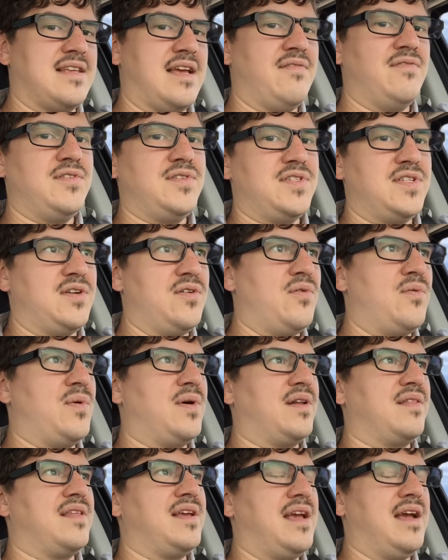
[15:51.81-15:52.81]
Every single
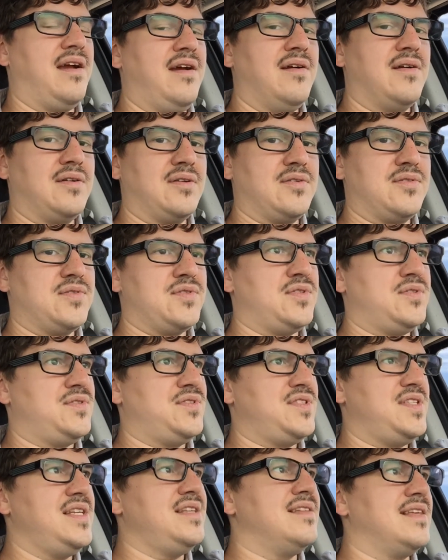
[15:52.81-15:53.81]
one of the characters, you
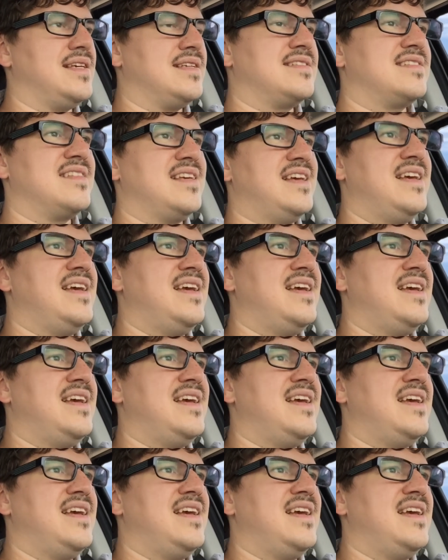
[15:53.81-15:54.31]
see this.